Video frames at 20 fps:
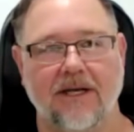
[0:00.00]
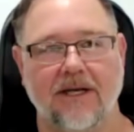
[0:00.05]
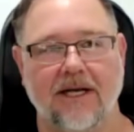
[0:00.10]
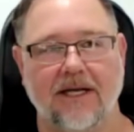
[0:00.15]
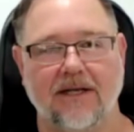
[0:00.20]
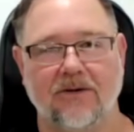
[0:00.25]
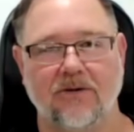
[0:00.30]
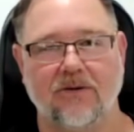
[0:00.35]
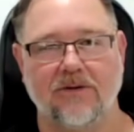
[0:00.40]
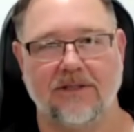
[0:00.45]

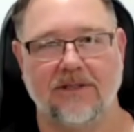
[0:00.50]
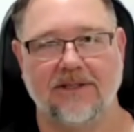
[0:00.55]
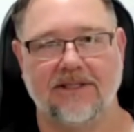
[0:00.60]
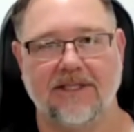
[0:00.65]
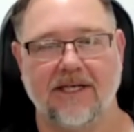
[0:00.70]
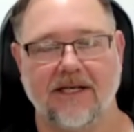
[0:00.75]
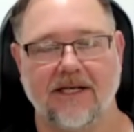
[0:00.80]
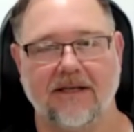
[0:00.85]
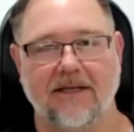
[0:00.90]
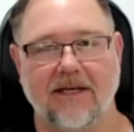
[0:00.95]
and they're all just
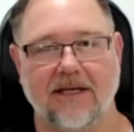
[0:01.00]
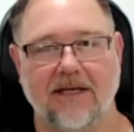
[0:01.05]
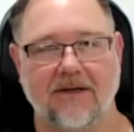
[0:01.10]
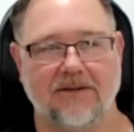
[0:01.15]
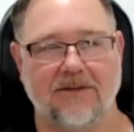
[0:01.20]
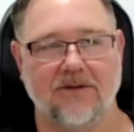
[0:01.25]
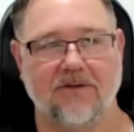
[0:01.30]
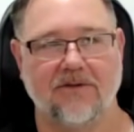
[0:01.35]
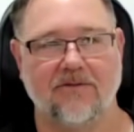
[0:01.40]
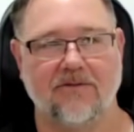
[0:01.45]
sitting there,
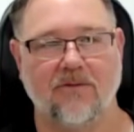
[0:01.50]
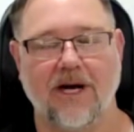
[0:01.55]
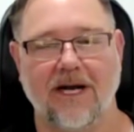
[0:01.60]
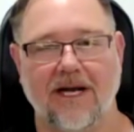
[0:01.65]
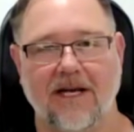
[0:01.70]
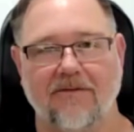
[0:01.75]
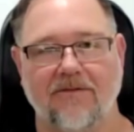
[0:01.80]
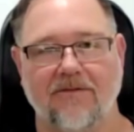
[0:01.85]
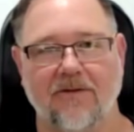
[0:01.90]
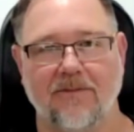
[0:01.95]
sort of
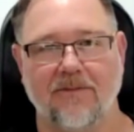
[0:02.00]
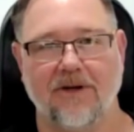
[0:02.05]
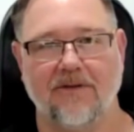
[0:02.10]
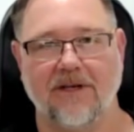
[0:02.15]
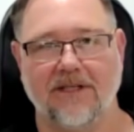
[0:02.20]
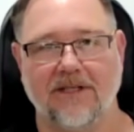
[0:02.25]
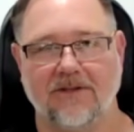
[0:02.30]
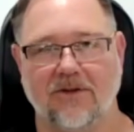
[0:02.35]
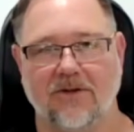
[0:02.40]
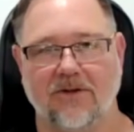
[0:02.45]
waiting for a bit
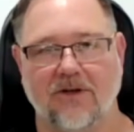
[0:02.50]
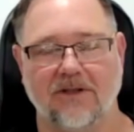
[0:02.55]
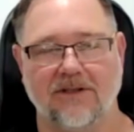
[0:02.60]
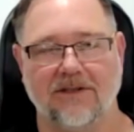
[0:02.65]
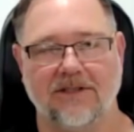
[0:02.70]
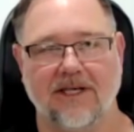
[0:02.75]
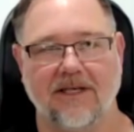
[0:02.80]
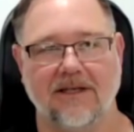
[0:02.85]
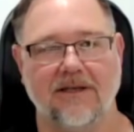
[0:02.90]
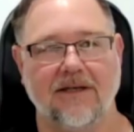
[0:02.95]
of extra
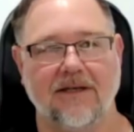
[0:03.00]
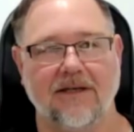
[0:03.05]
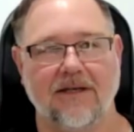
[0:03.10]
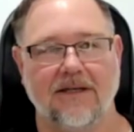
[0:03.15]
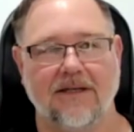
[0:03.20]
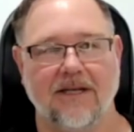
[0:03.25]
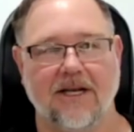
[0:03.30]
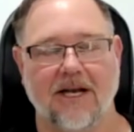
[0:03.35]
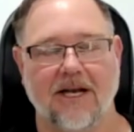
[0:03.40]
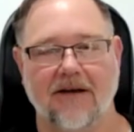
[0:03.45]
content
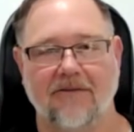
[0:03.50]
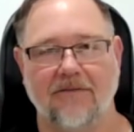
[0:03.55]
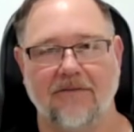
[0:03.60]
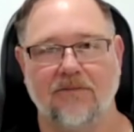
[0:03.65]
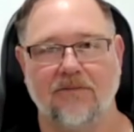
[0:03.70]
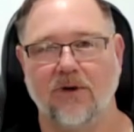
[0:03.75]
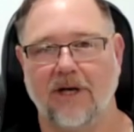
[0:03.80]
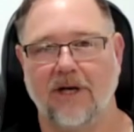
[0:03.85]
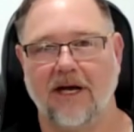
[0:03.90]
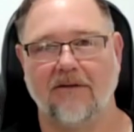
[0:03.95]
that I haven't
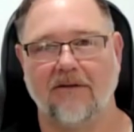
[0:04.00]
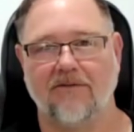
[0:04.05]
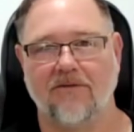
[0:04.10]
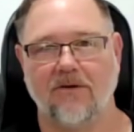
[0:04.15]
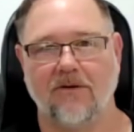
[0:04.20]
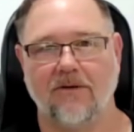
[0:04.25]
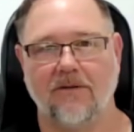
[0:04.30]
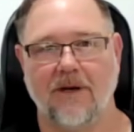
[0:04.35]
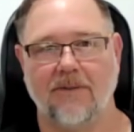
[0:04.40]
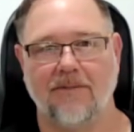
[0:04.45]
put out
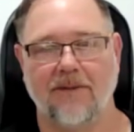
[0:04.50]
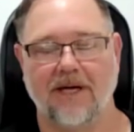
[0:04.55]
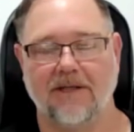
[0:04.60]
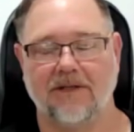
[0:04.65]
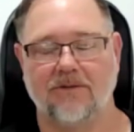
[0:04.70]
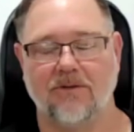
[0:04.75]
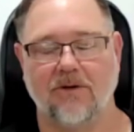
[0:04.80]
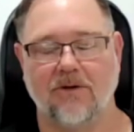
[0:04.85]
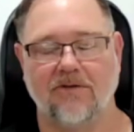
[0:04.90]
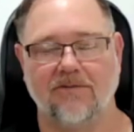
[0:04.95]
for
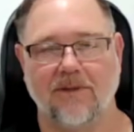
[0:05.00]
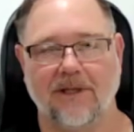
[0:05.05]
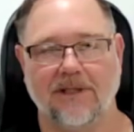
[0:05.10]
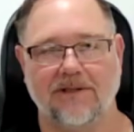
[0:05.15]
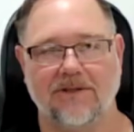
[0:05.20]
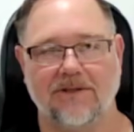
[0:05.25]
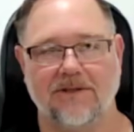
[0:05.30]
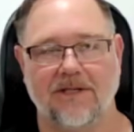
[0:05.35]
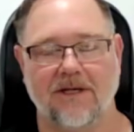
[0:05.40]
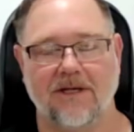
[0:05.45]
about 12
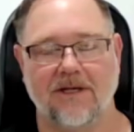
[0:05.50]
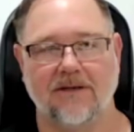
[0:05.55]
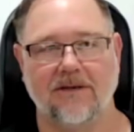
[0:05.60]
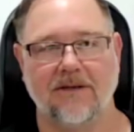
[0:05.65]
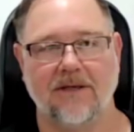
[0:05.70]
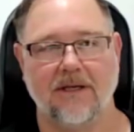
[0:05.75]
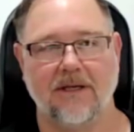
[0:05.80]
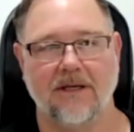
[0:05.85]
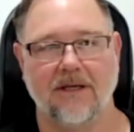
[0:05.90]
months or so.